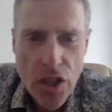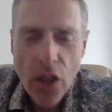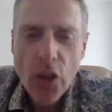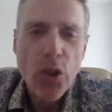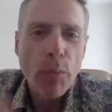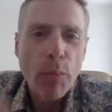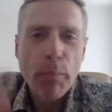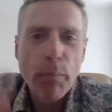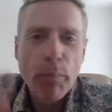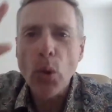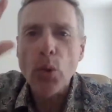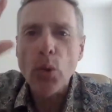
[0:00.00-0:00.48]
or
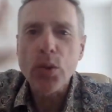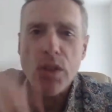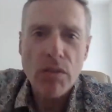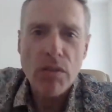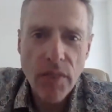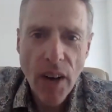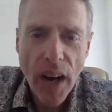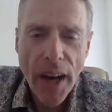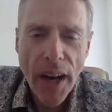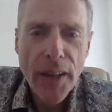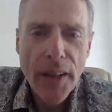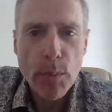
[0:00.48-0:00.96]
the built
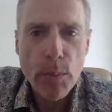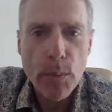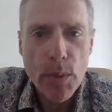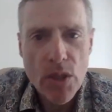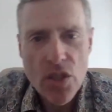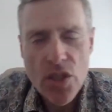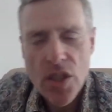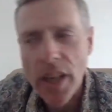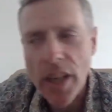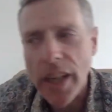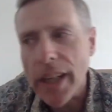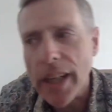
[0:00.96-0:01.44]

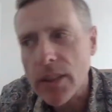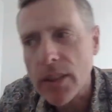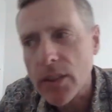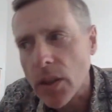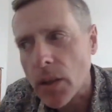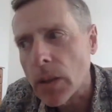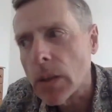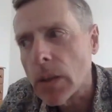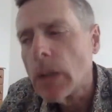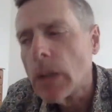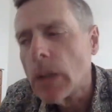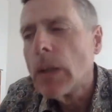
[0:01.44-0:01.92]
environment
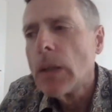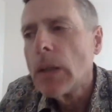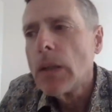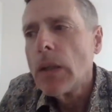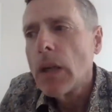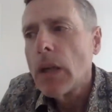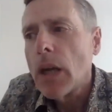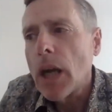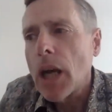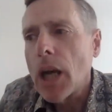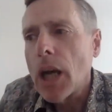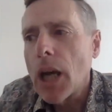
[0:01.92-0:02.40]
sector,
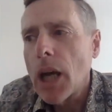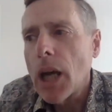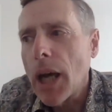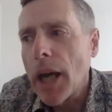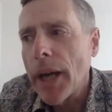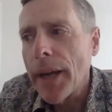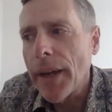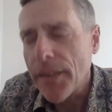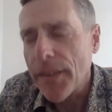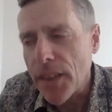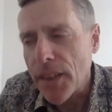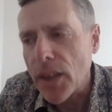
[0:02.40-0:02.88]

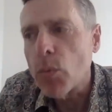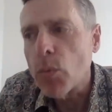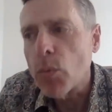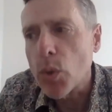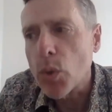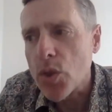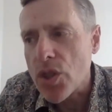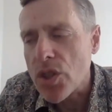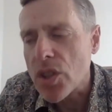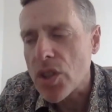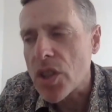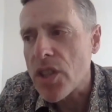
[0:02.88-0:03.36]
and I think we'll
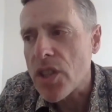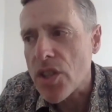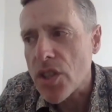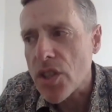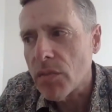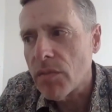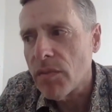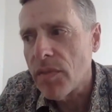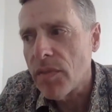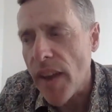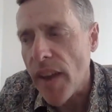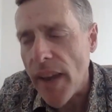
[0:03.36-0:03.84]
see
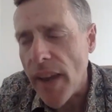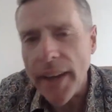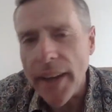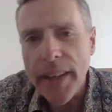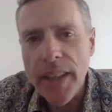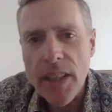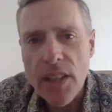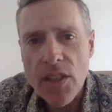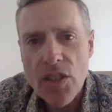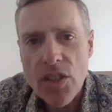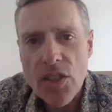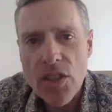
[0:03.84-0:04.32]
some
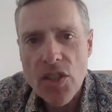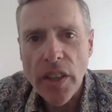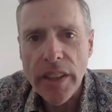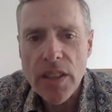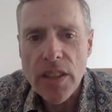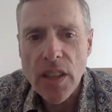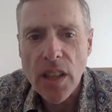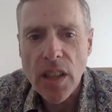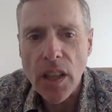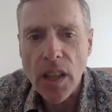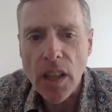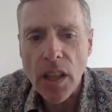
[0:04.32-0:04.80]
very
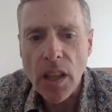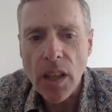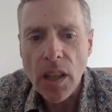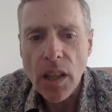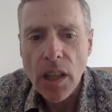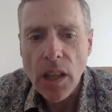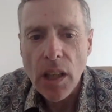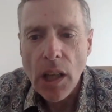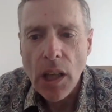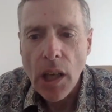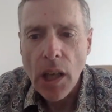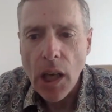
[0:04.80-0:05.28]
exciting
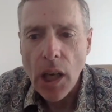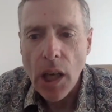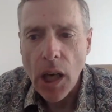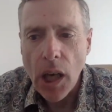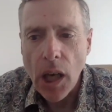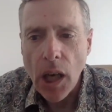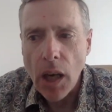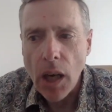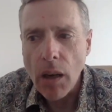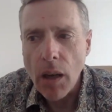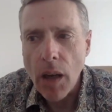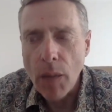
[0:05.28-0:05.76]

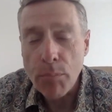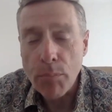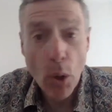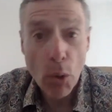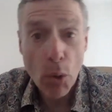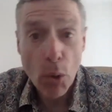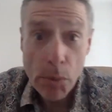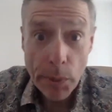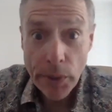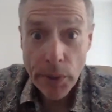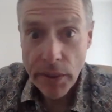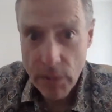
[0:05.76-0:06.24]
and
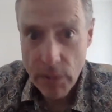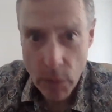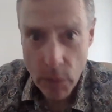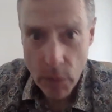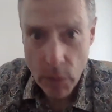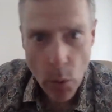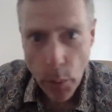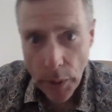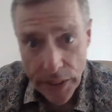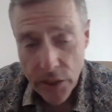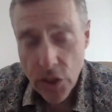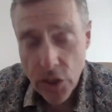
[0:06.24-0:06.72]
probably
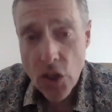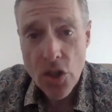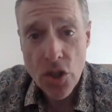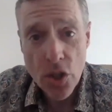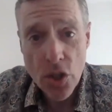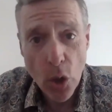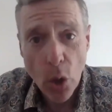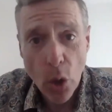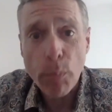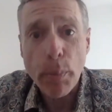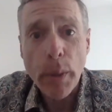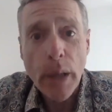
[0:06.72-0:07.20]
quite
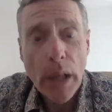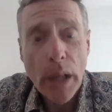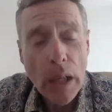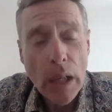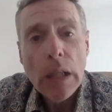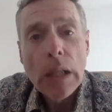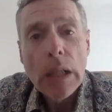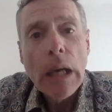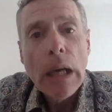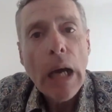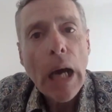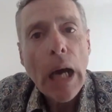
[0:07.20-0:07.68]
disturbing
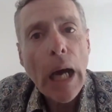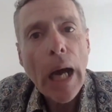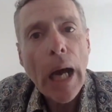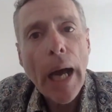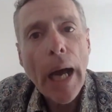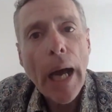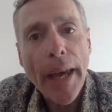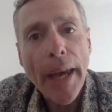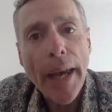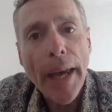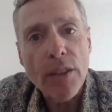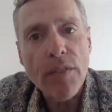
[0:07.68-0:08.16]

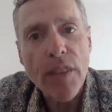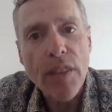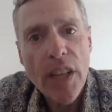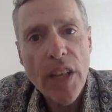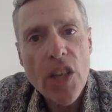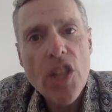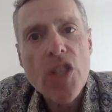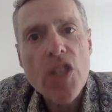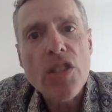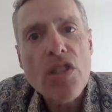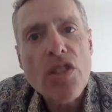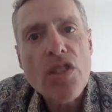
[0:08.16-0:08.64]

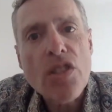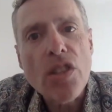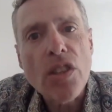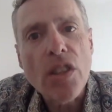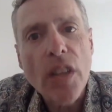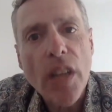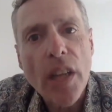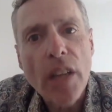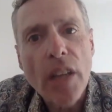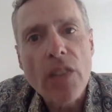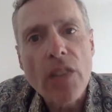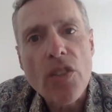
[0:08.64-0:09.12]
innovations
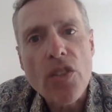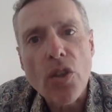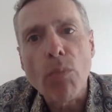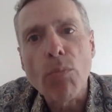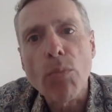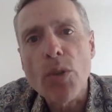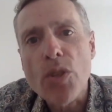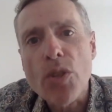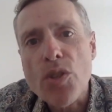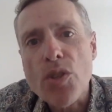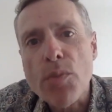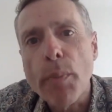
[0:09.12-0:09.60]
in some
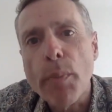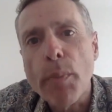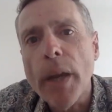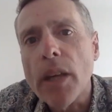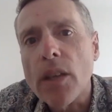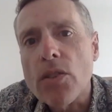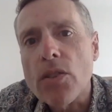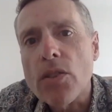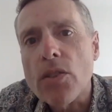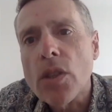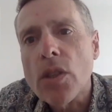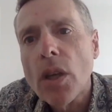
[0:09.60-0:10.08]

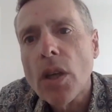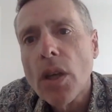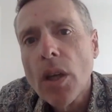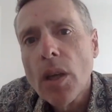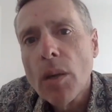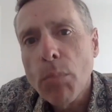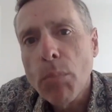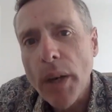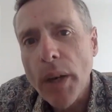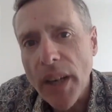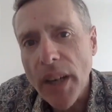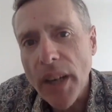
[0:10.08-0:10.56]
respects.
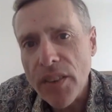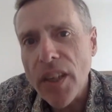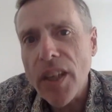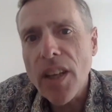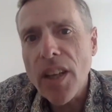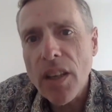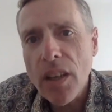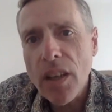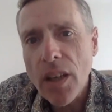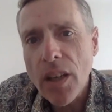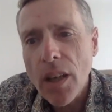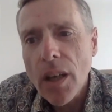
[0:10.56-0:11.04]
But I
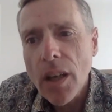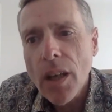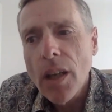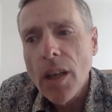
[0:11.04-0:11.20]
think,